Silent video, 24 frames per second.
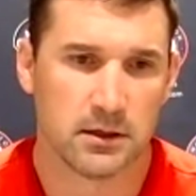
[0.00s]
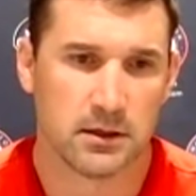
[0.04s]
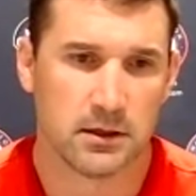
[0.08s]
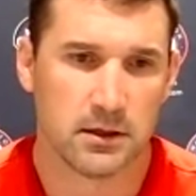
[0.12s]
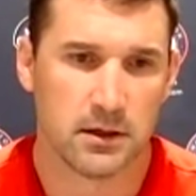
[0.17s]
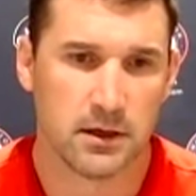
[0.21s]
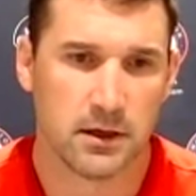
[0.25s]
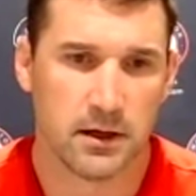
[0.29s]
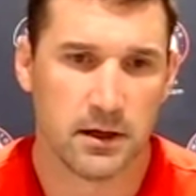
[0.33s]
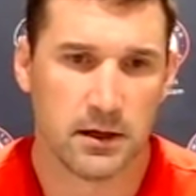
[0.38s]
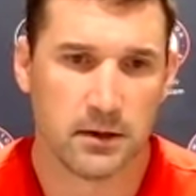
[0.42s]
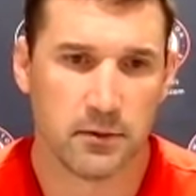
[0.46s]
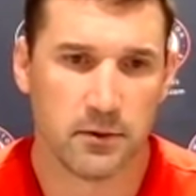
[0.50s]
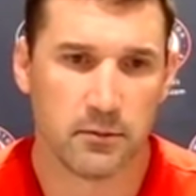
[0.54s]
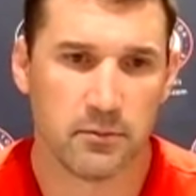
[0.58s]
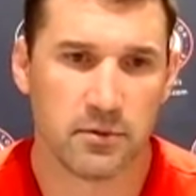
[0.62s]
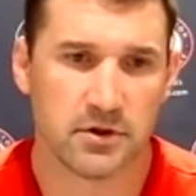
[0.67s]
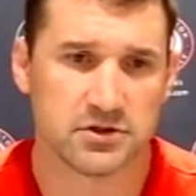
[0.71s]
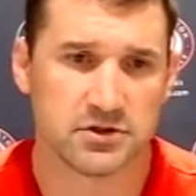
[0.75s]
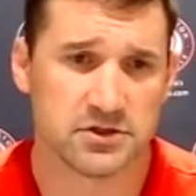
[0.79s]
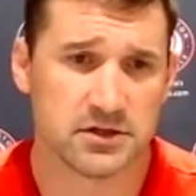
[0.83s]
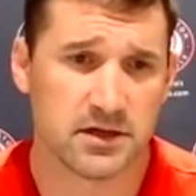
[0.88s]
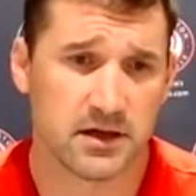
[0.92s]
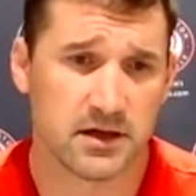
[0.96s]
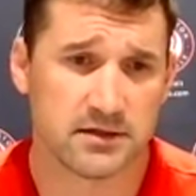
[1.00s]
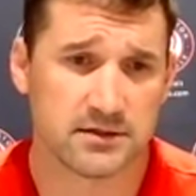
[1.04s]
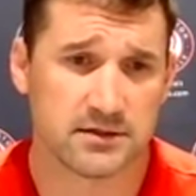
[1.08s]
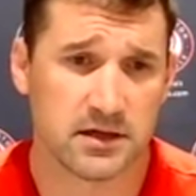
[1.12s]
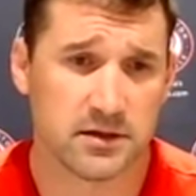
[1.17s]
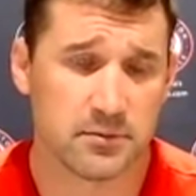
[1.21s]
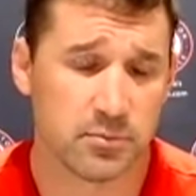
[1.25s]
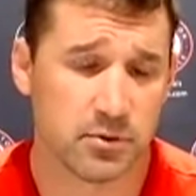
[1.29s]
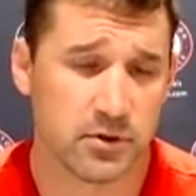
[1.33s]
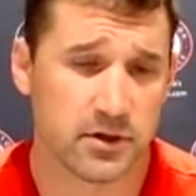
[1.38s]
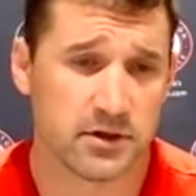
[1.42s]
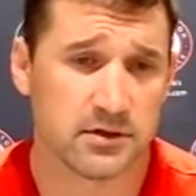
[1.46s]
a bunch of guys that
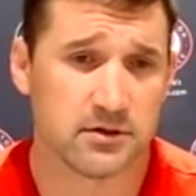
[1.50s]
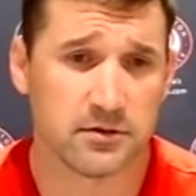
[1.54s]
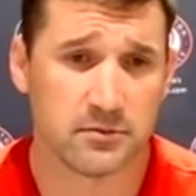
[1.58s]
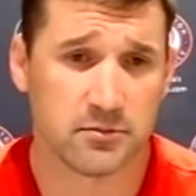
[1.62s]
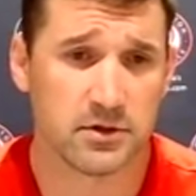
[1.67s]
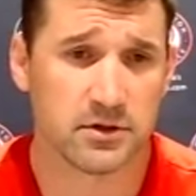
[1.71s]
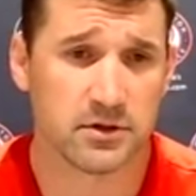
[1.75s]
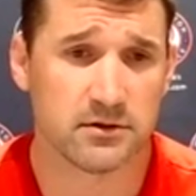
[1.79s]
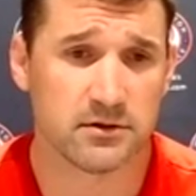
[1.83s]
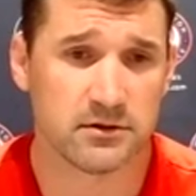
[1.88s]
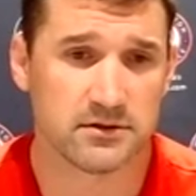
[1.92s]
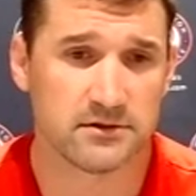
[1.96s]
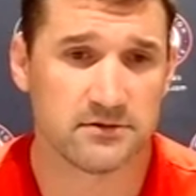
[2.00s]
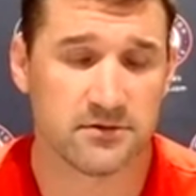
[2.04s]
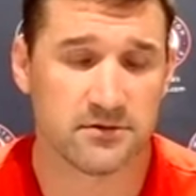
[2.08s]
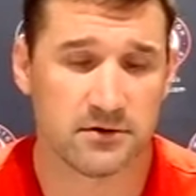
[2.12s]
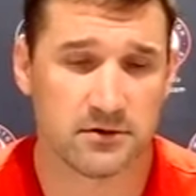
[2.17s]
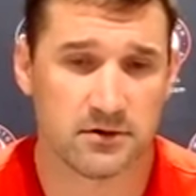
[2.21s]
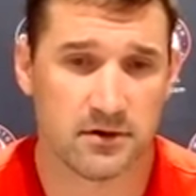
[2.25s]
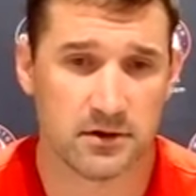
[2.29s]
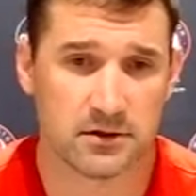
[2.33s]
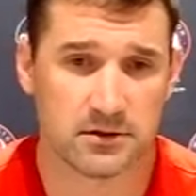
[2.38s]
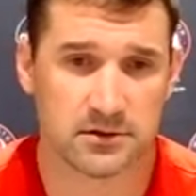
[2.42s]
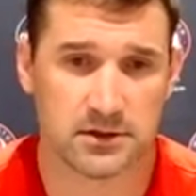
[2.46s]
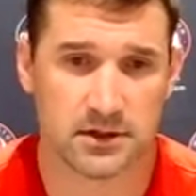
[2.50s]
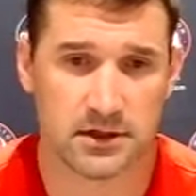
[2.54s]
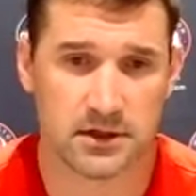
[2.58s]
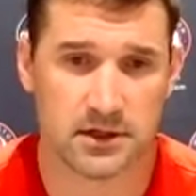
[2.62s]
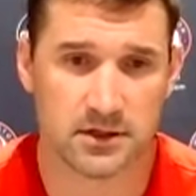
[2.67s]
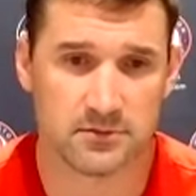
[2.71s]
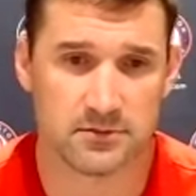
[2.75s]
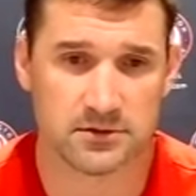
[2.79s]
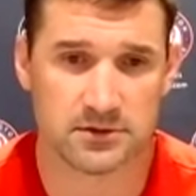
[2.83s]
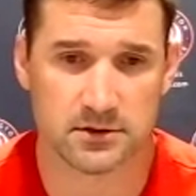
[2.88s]
have played in the big leagues for a long time.